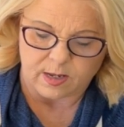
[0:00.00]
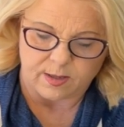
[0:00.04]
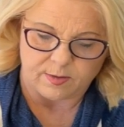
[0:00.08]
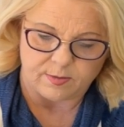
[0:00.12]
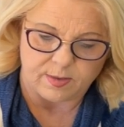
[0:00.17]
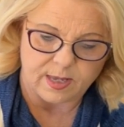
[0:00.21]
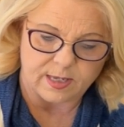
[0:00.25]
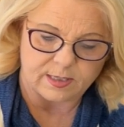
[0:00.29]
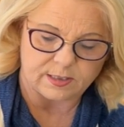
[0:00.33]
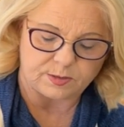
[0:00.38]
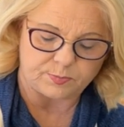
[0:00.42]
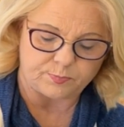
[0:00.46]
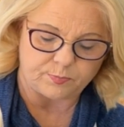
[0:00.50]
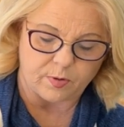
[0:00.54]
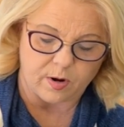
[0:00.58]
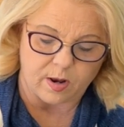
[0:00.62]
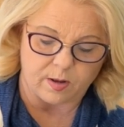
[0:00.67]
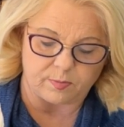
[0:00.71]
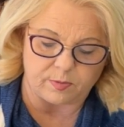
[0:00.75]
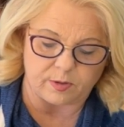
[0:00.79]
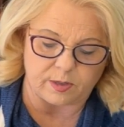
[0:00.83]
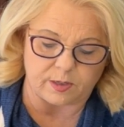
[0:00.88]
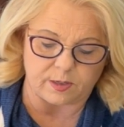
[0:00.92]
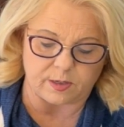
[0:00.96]
That's
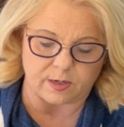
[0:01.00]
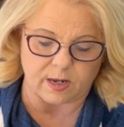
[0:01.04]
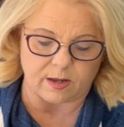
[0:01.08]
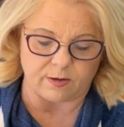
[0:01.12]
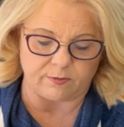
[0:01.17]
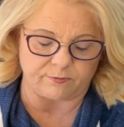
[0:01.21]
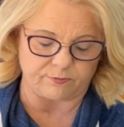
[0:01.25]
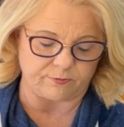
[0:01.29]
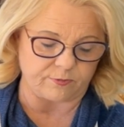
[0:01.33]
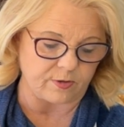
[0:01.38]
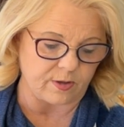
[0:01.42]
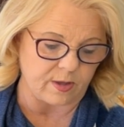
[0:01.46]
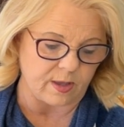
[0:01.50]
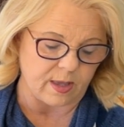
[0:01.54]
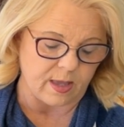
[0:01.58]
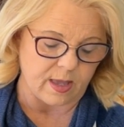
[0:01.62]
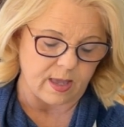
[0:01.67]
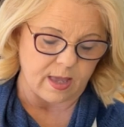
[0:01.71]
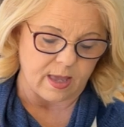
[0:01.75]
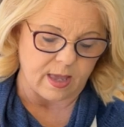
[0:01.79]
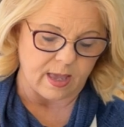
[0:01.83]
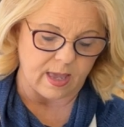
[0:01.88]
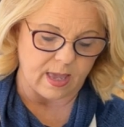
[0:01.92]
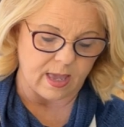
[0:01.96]
probably enough.
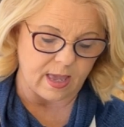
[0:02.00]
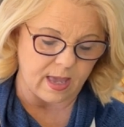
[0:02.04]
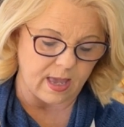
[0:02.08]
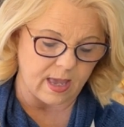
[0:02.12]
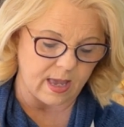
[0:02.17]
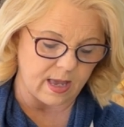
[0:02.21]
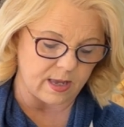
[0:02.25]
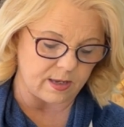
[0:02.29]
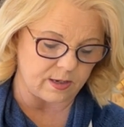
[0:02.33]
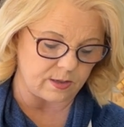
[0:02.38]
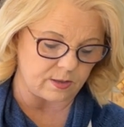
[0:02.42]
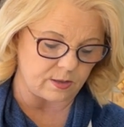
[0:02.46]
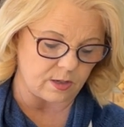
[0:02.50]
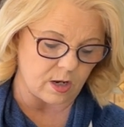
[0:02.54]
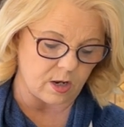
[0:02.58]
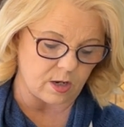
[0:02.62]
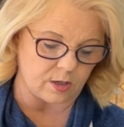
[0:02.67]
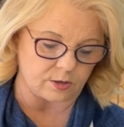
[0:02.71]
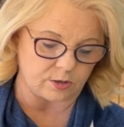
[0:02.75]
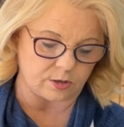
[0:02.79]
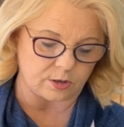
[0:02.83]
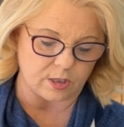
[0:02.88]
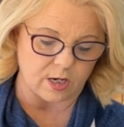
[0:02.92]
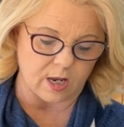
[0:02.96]
And
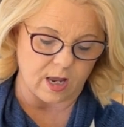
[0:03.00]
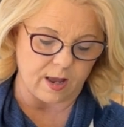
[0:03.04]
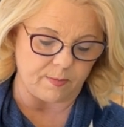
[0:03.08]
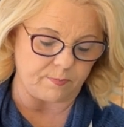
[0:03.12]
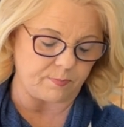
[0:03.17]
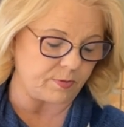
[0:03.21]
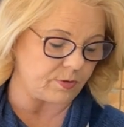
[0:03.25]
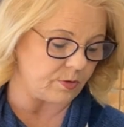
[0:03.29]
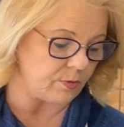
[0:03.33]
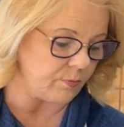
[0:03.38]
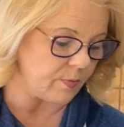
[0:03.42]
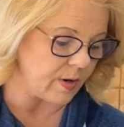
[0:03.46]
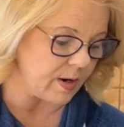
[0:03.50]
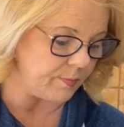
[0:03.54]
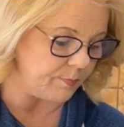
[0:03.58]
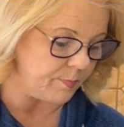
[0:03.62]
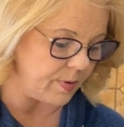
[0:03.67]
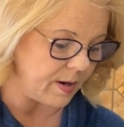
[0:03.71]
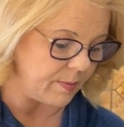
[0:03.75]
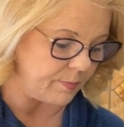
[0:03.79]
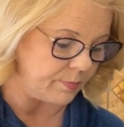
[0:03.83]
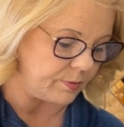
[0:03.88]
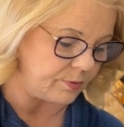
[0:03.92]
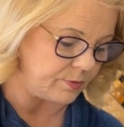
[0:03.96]
on top of the red
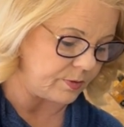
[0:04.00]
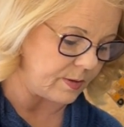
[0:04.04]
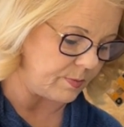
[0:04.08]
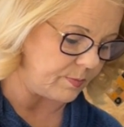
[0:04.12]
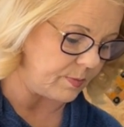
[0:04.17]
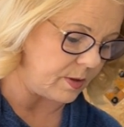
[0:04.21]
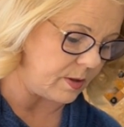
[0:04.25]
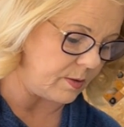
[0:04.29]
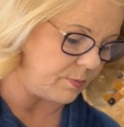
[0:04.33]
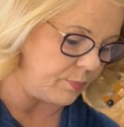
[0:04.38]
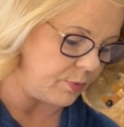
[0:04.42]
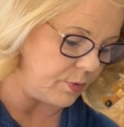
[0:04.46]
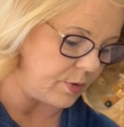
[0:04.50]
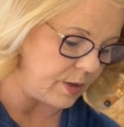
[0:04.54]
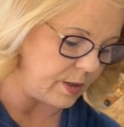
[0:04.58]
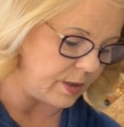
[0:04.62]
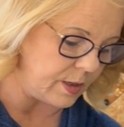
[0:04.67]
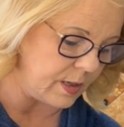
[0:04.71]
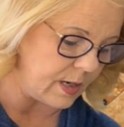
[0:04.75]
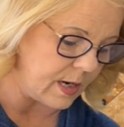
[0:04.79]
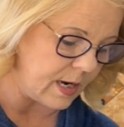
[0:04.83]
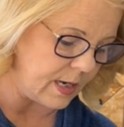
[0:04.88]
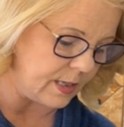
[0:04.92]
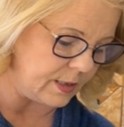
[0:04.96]
peppers, I'm going to put a
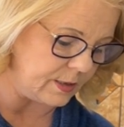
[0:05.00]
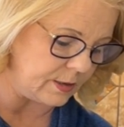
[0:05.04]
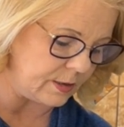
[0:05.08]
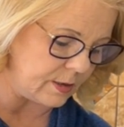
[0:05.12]
nice